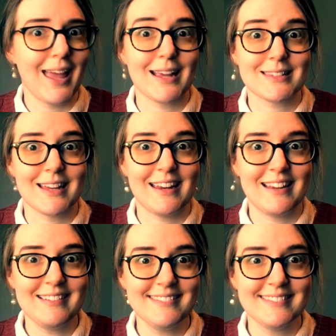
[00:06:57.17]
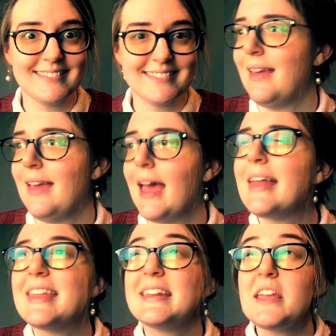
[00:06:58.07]
exciting.
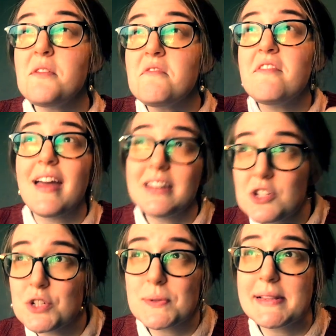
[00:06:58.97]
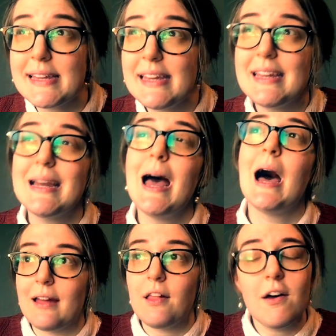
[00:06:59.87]
And then eventually
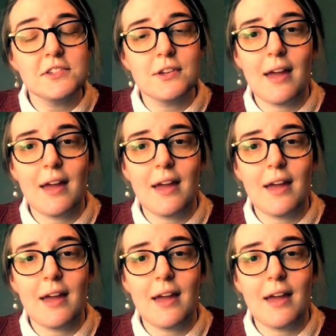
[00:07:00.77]
I'll also